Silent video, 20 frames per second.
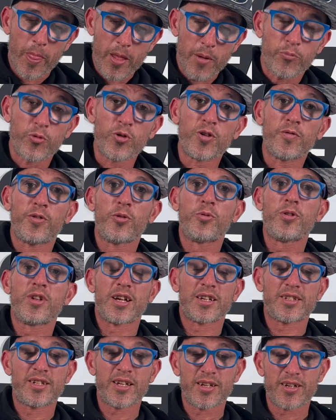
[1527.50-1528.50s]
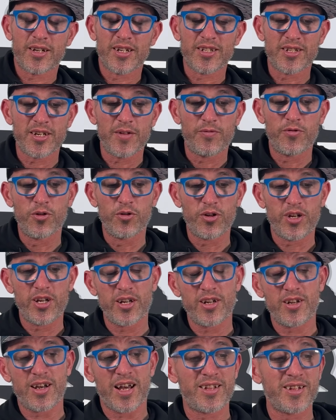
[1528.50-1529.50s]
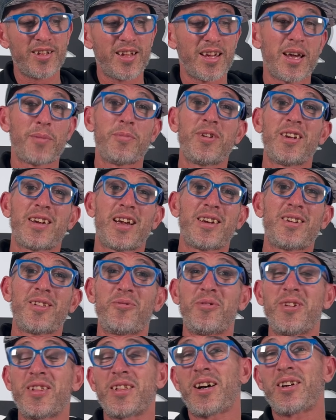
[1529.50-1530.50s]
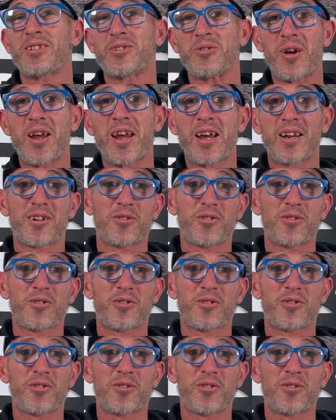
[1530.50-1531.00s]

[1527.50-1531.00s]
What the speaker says: Beautiful reel. I think, listen, if you're looking, I think they're coming in under 3,000 Rand.